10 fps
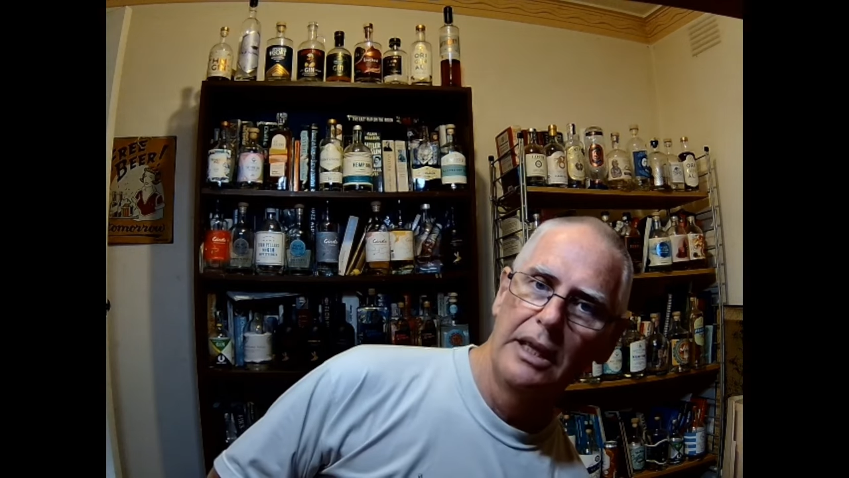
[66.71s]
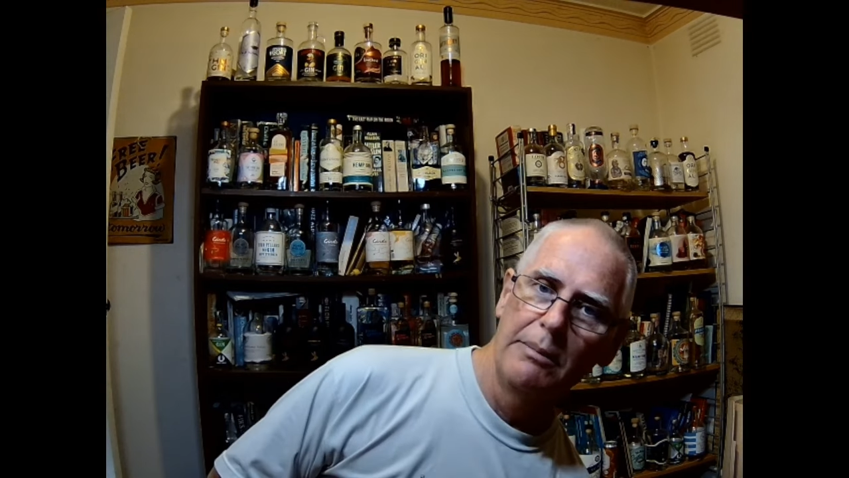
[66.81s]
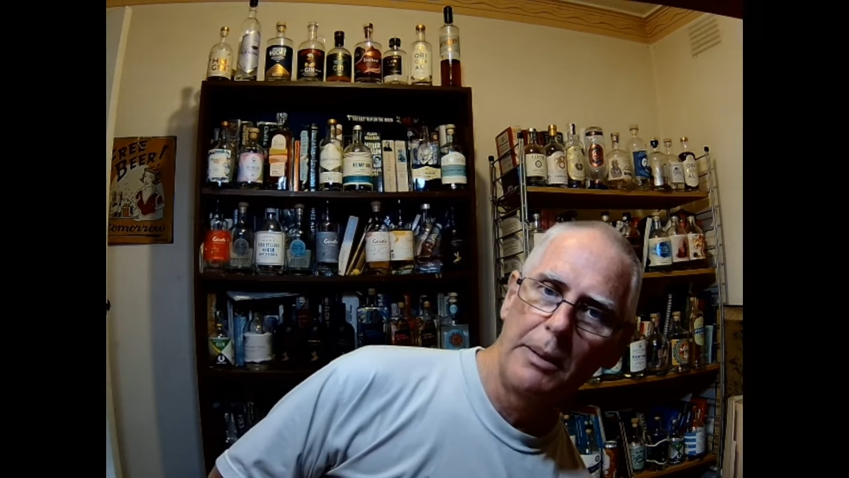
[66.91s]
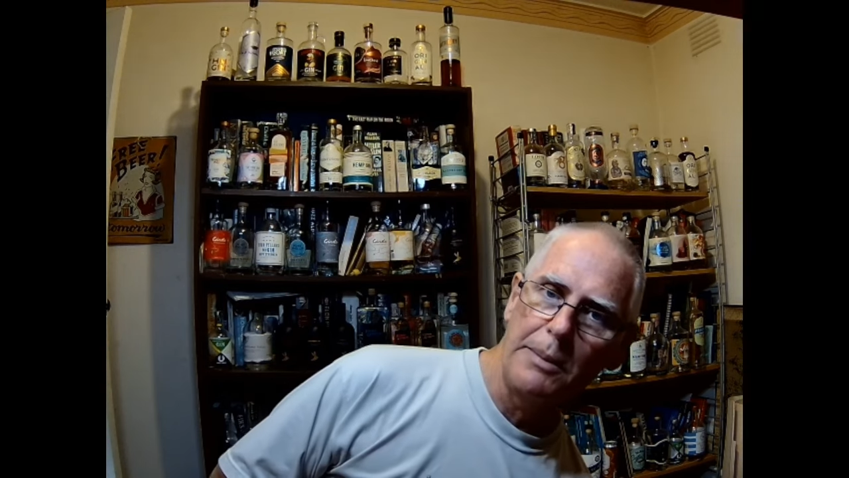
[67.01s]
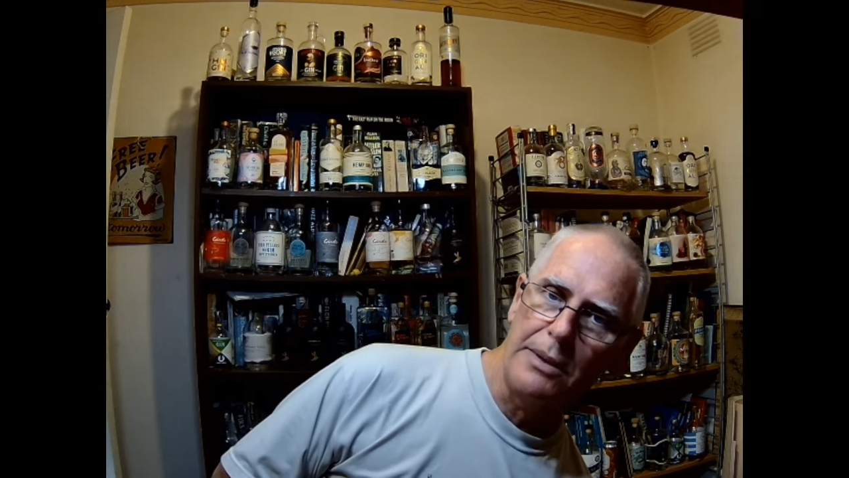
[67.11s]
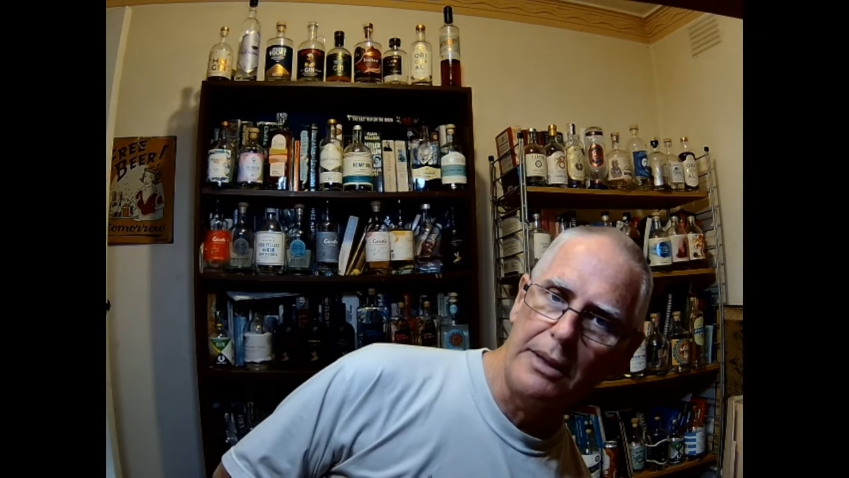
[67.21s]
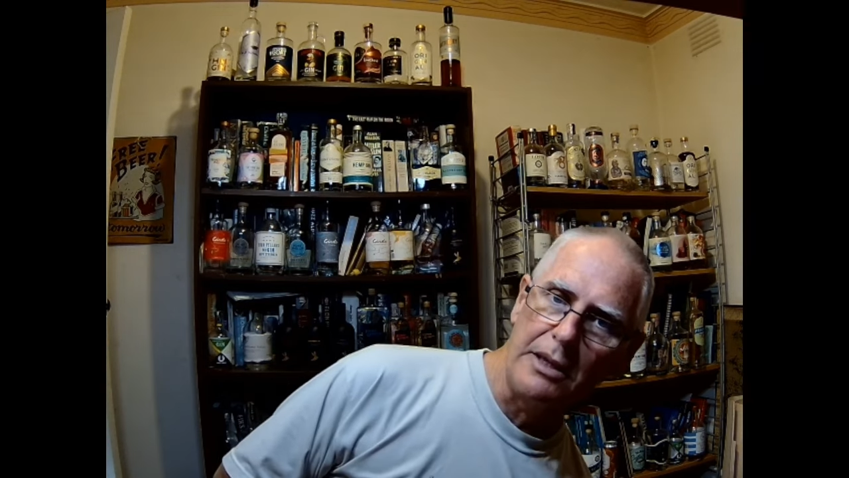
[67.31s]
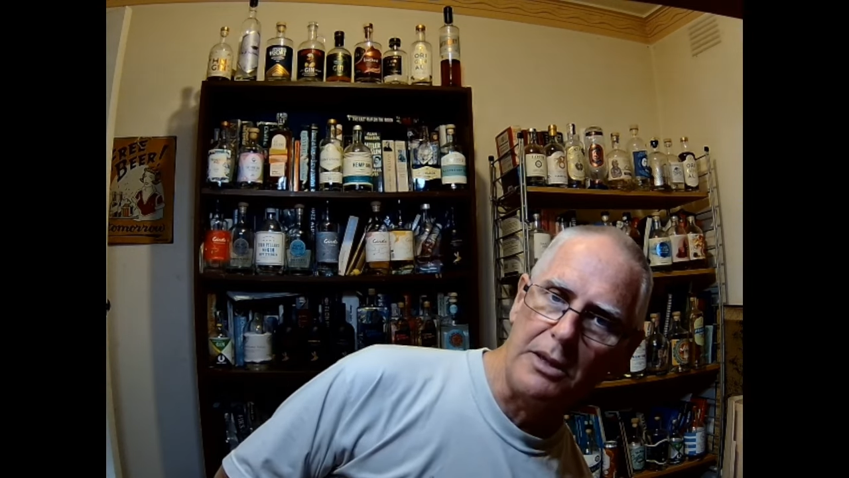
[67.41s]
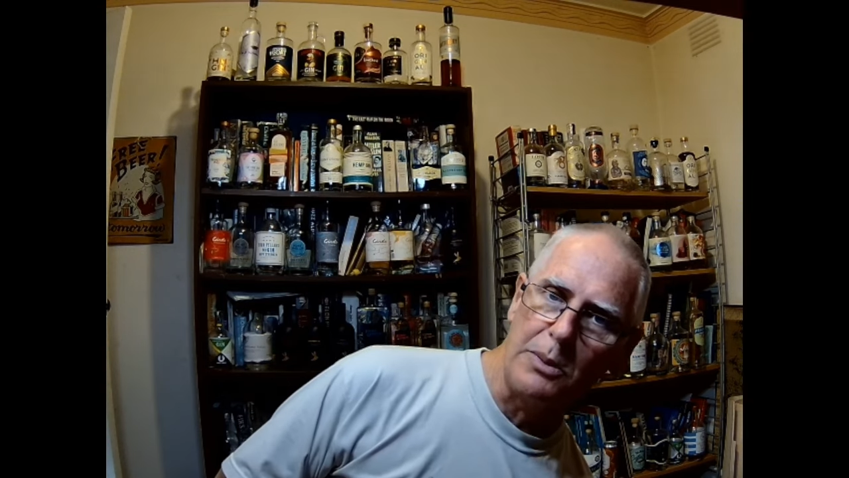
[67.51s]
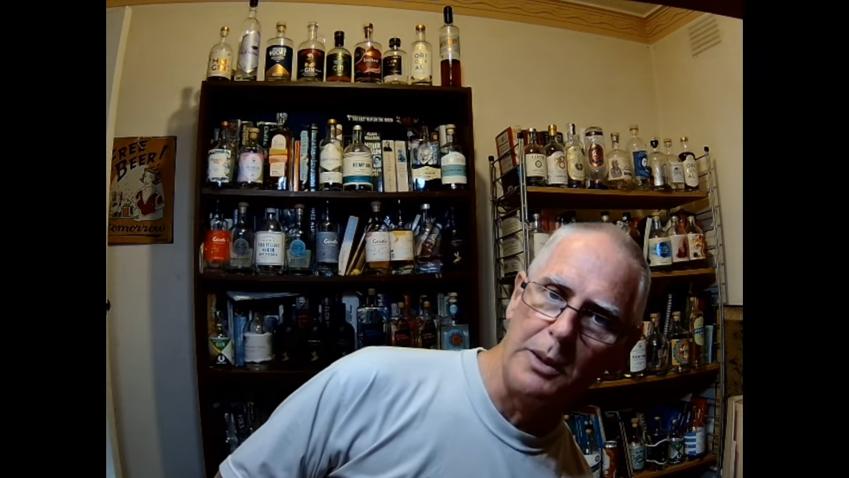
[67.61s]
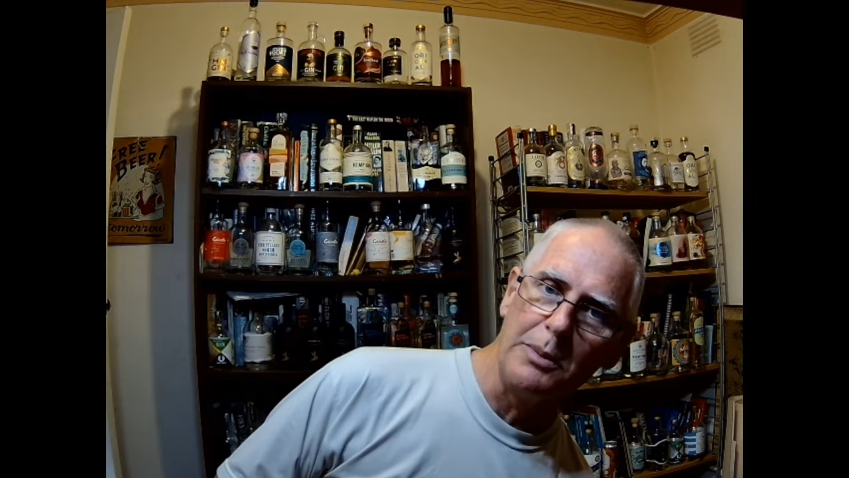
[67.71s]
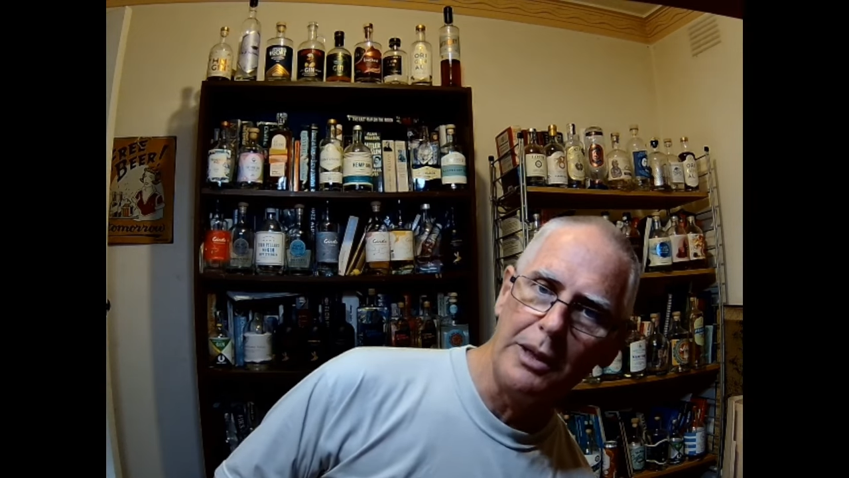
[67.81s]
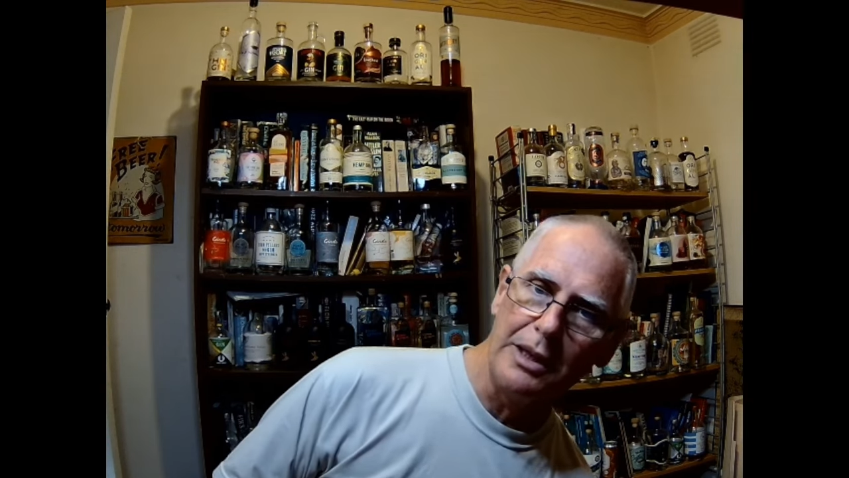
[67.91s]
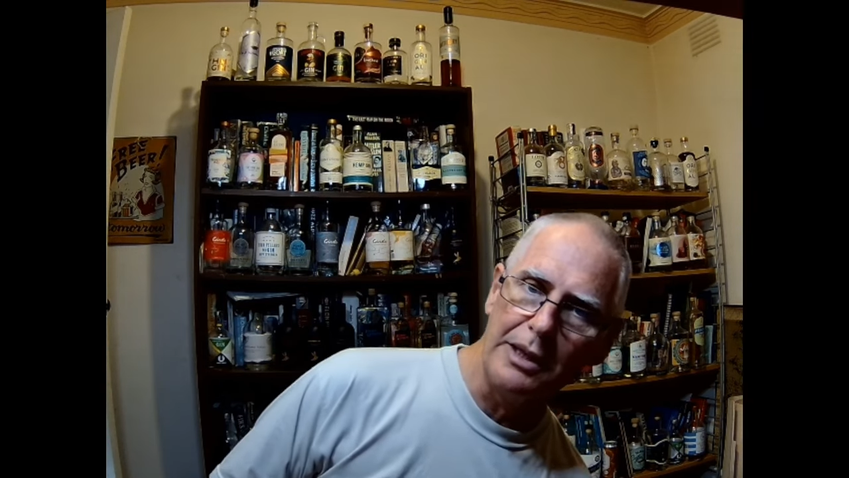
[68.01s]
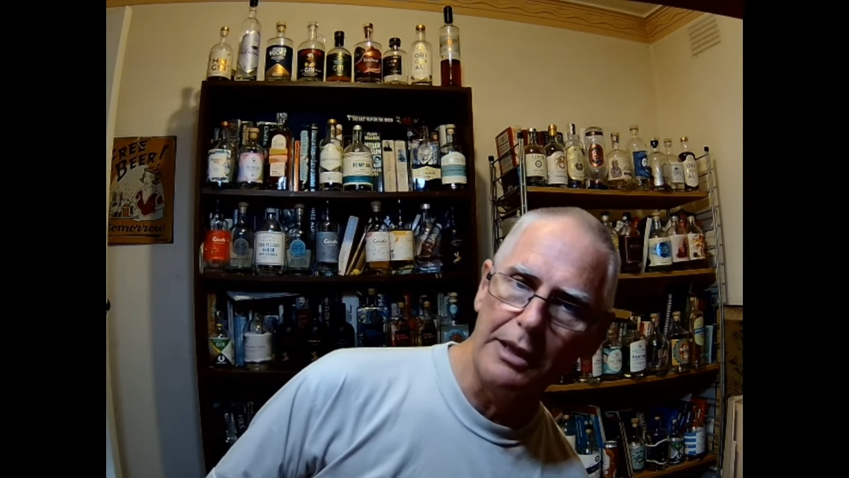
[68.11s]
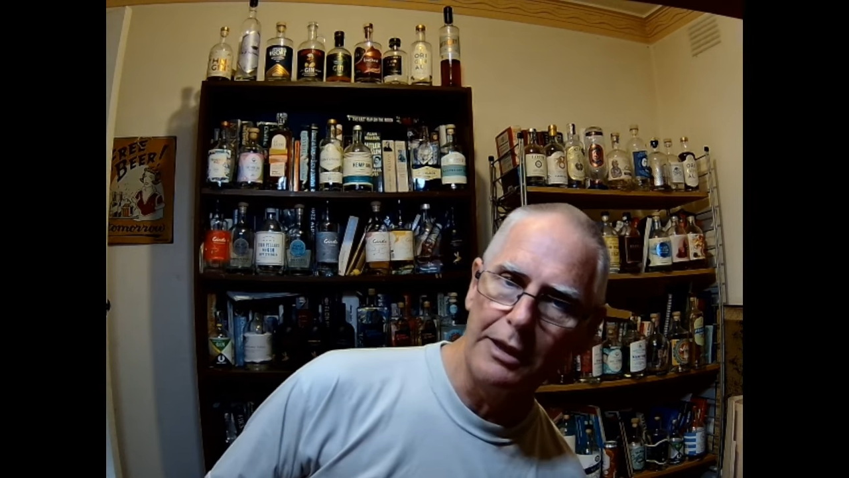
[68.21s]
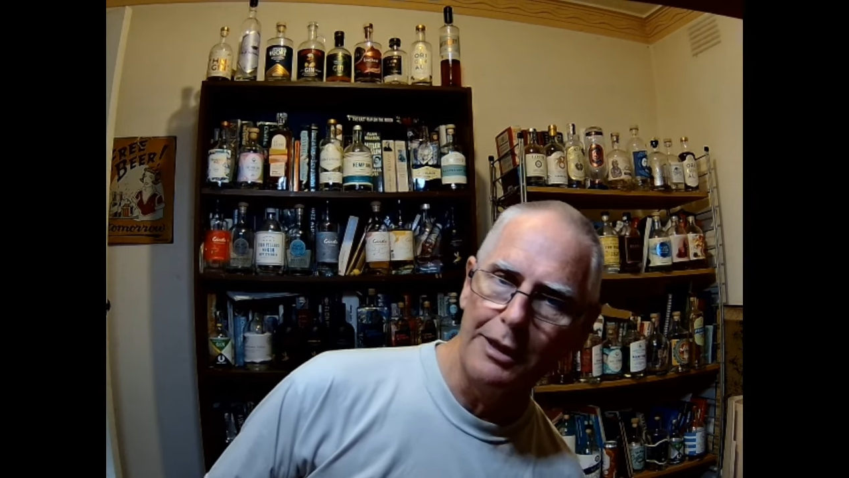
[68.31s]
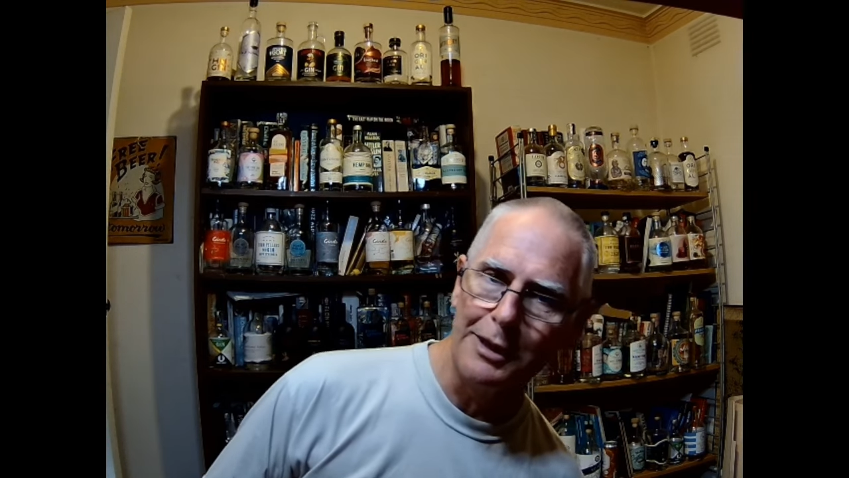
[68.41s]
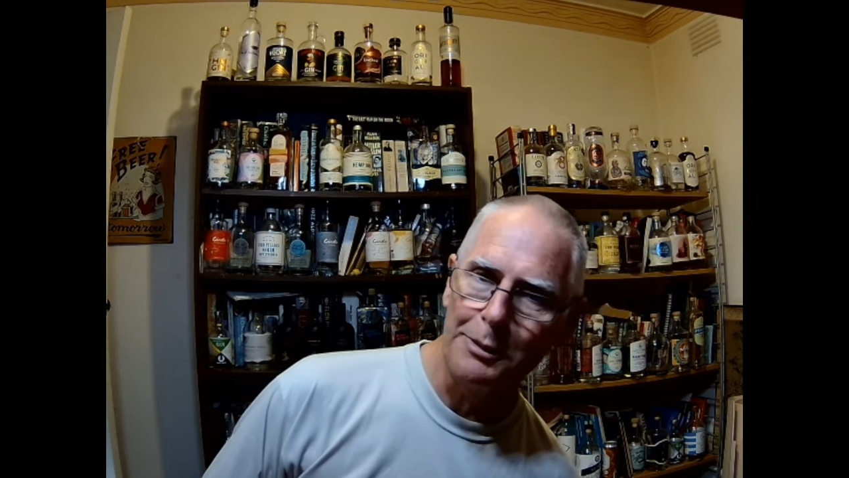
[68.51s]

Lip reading: Perhaps that's the reason why I